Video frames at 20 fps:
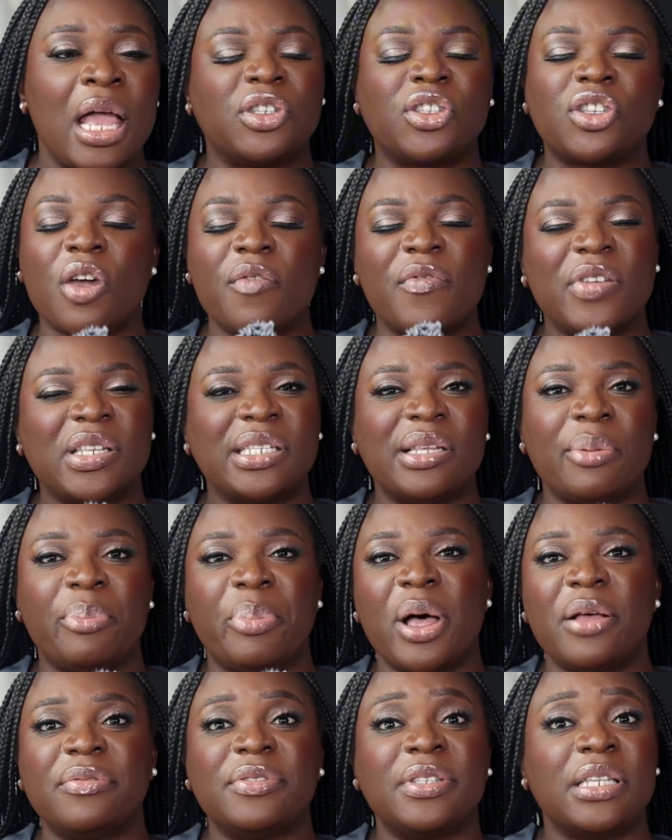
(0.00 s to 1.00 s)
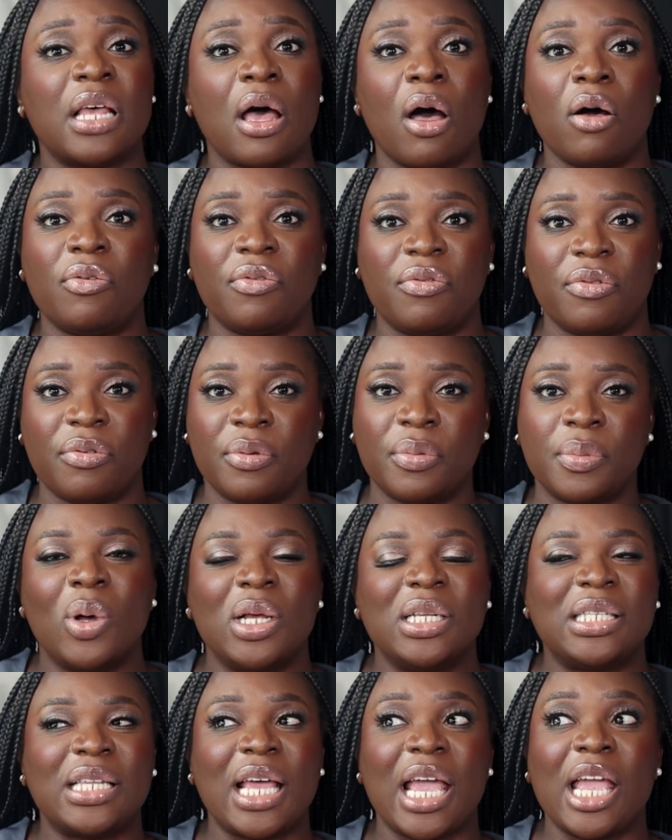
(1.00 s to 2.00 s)
Service above self
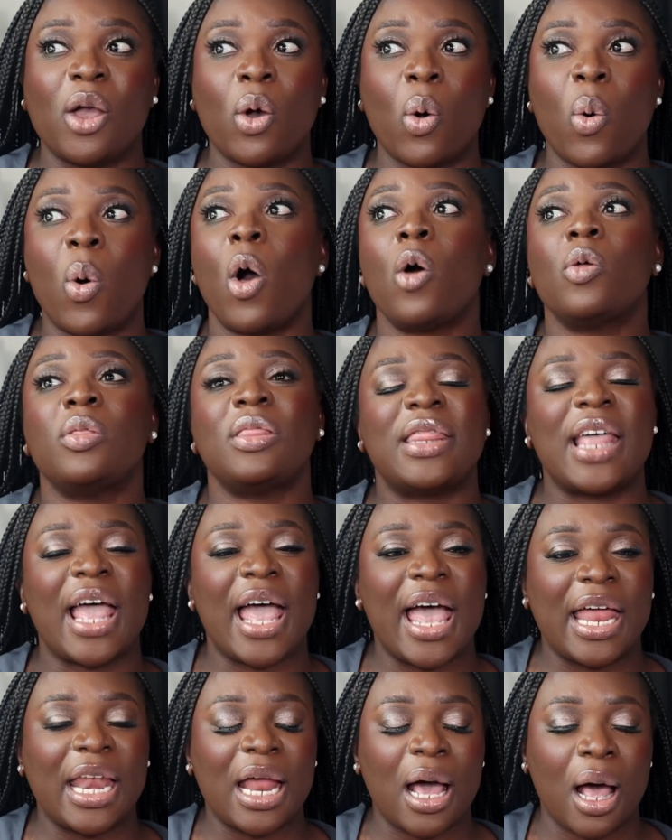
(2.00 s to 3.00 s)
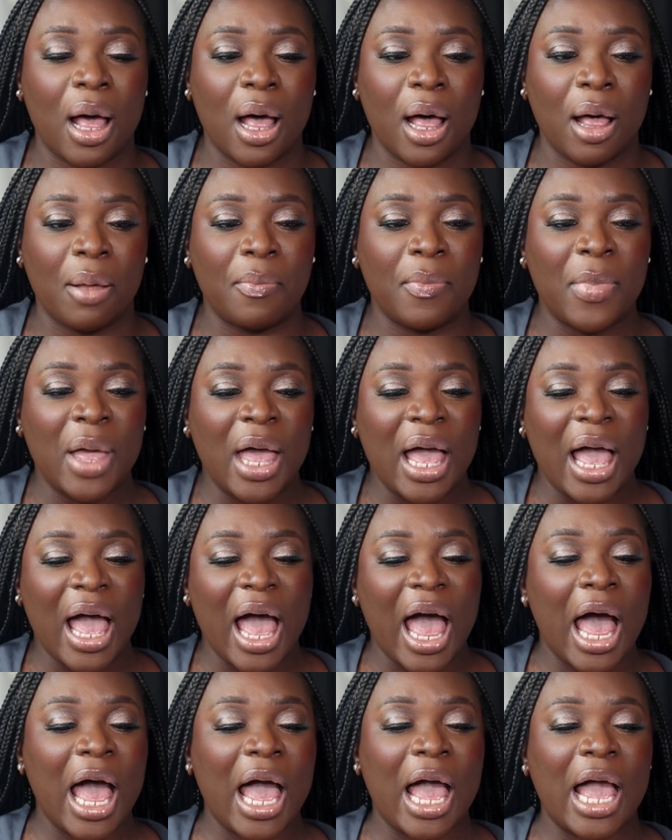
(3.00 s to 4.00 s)
was a quote that
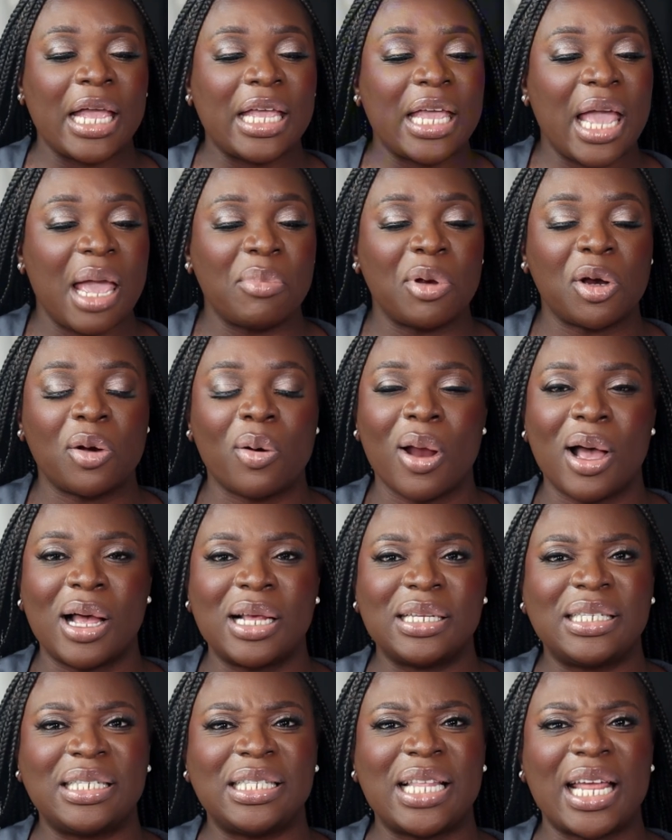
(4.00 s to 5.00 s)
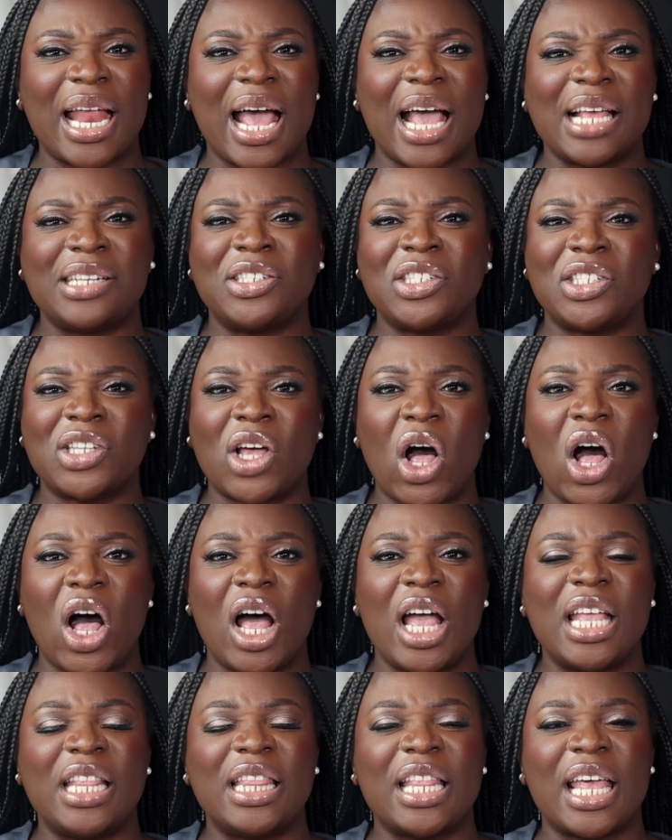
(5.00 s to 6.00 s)
I came across, that I
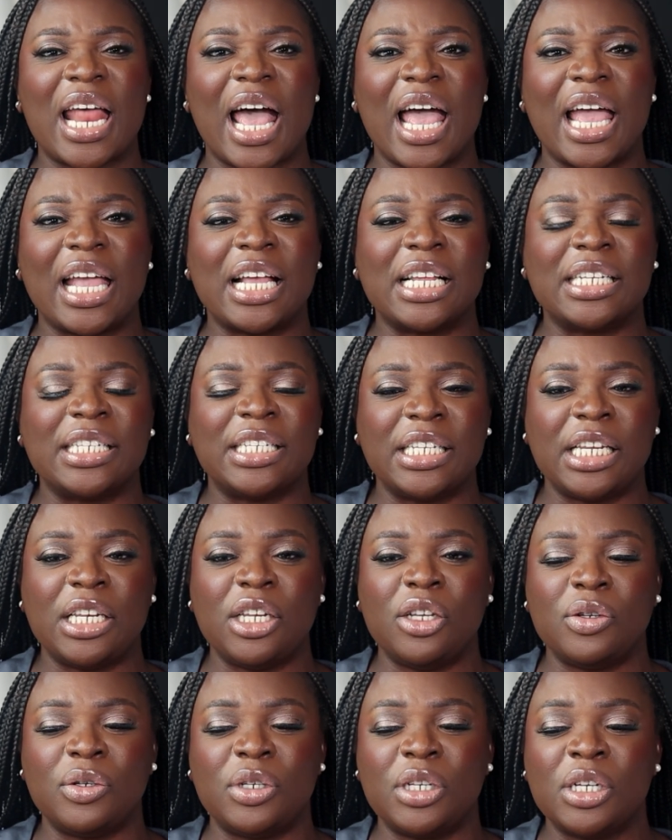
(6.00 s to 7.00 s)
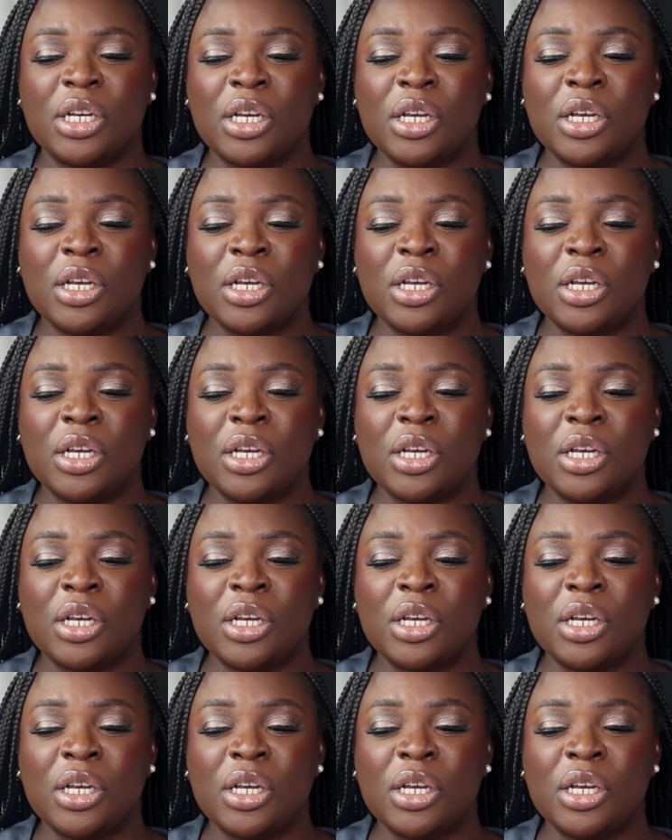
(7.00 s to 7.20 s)
saw, and that I continued